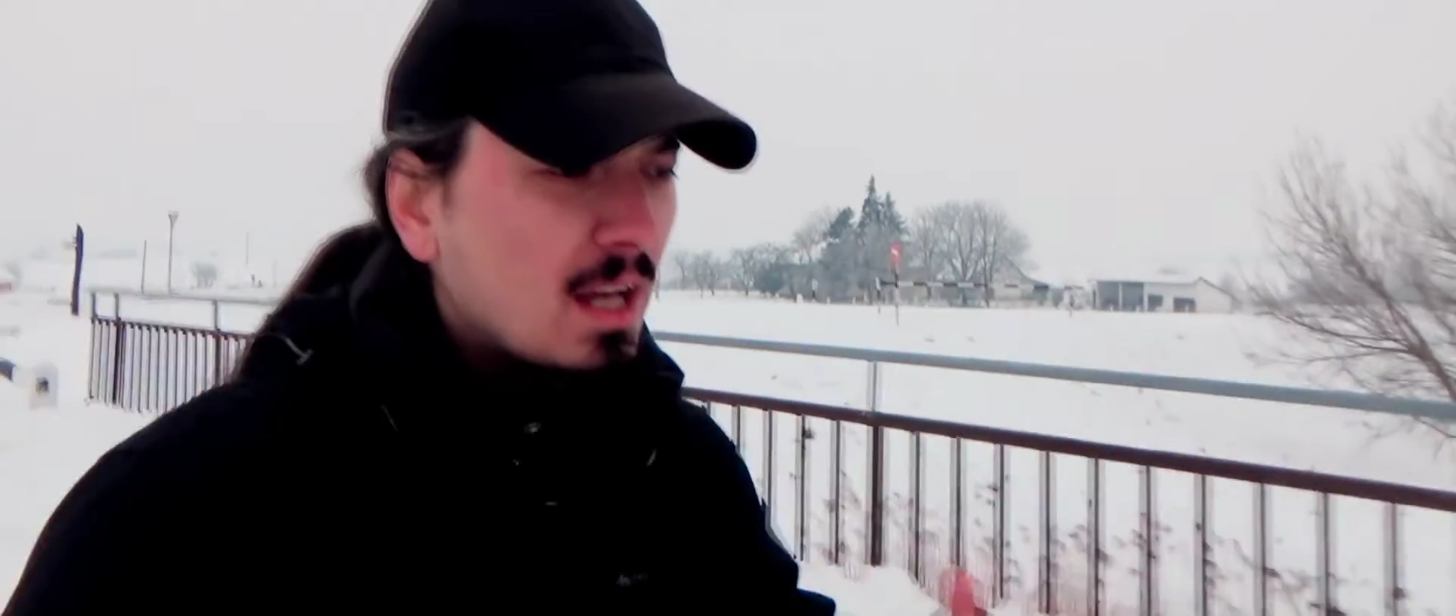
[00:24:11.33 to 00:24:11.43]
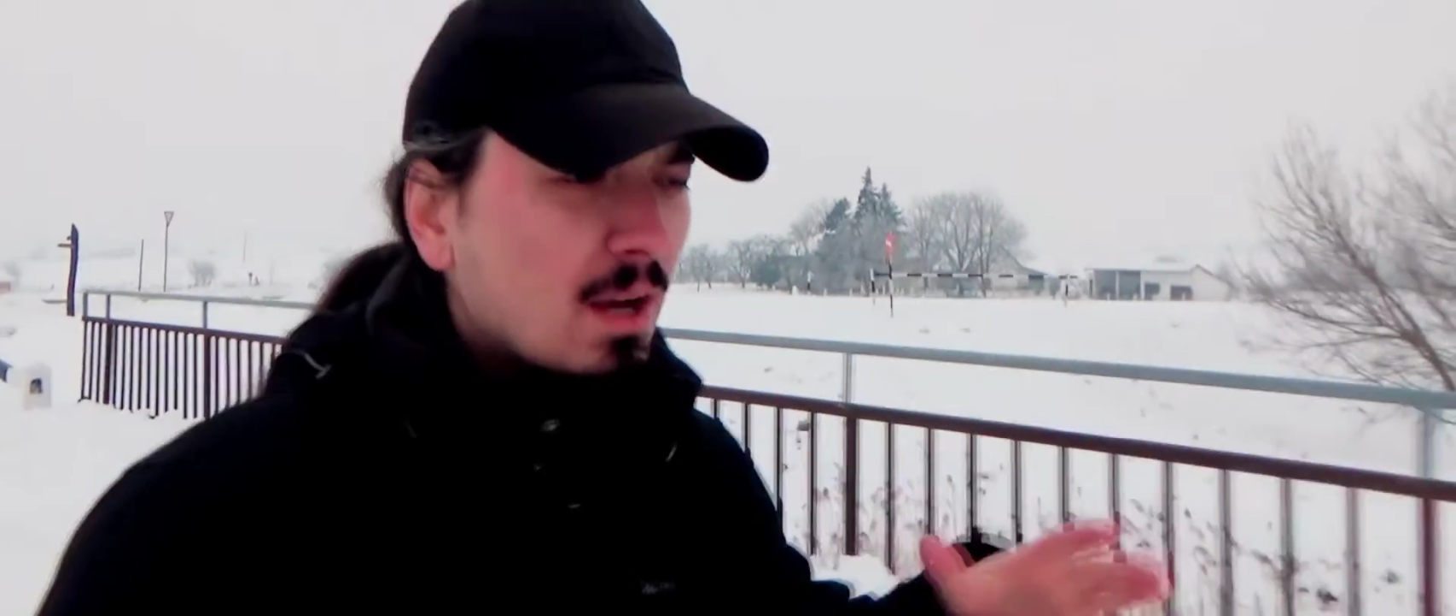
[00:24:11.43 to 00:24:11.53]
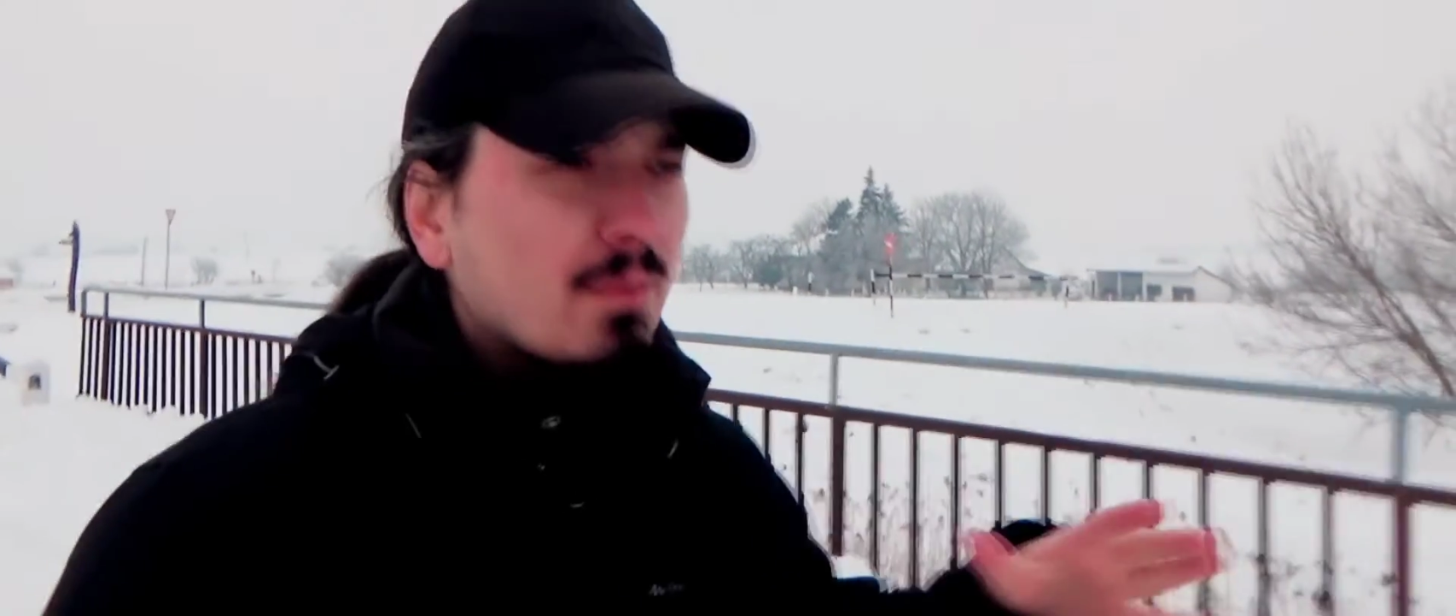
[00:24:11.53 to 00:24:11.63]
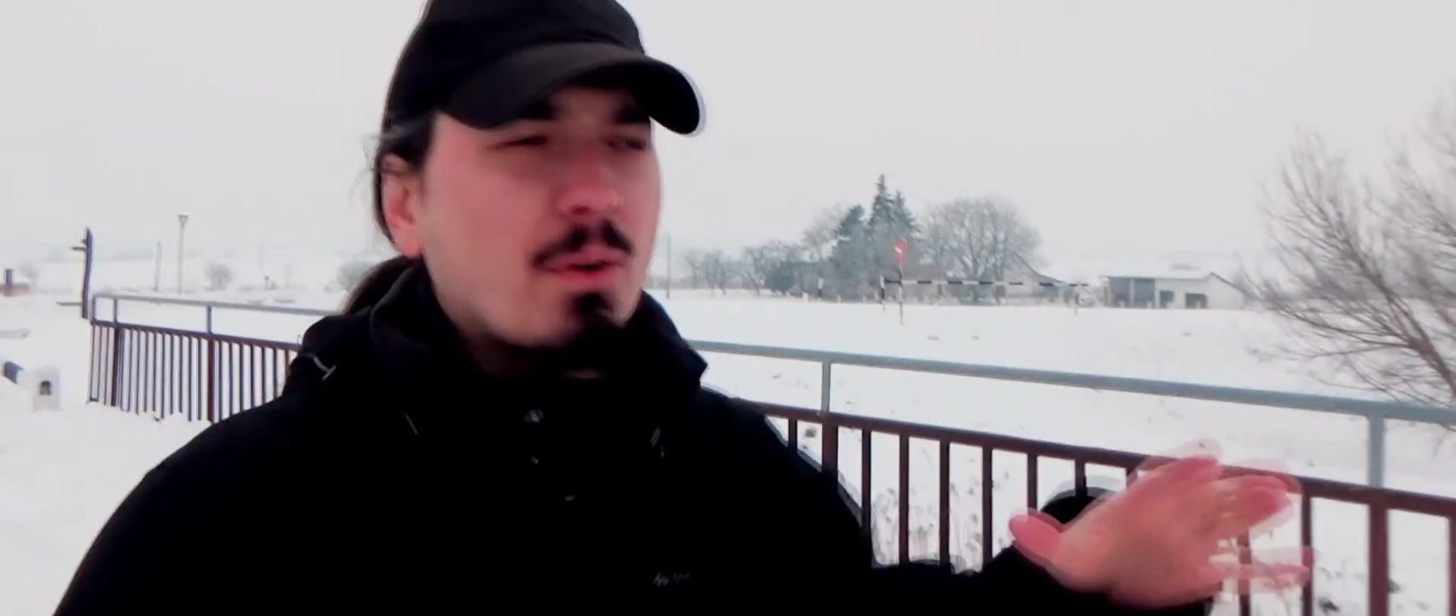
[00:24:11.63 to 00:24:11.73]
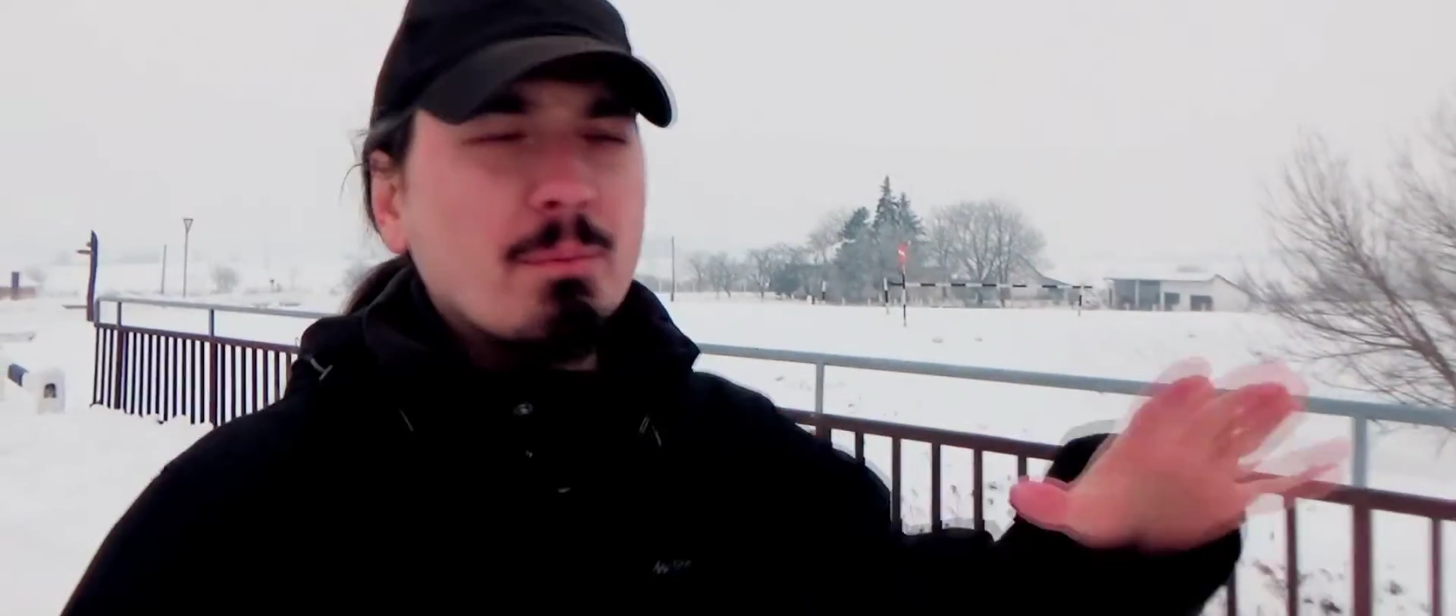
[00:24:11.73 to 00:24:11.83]

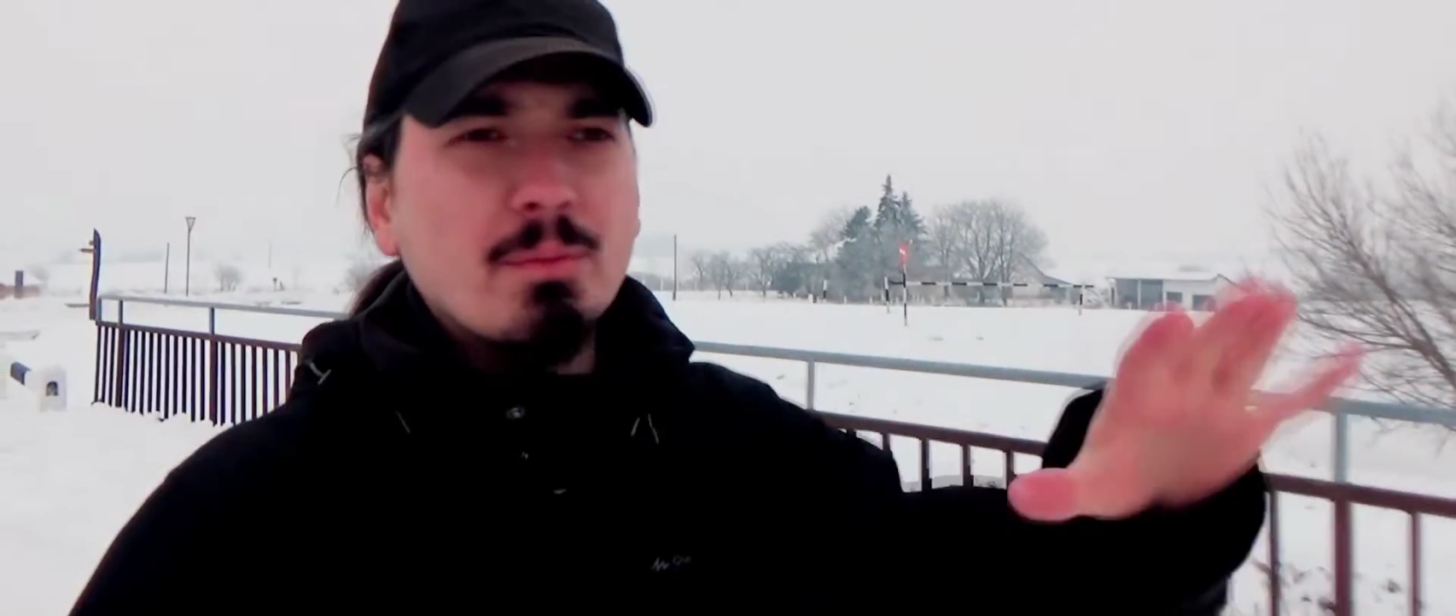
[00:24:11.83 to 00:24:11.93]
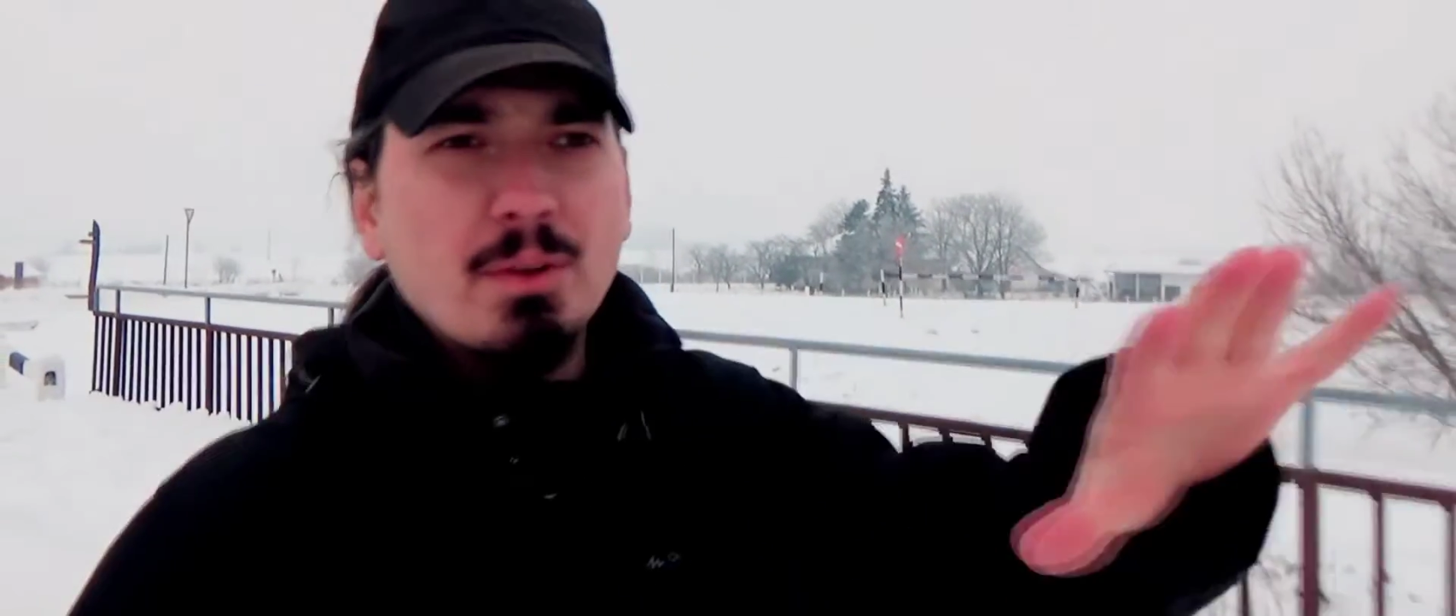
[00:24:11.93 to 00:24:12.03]
from the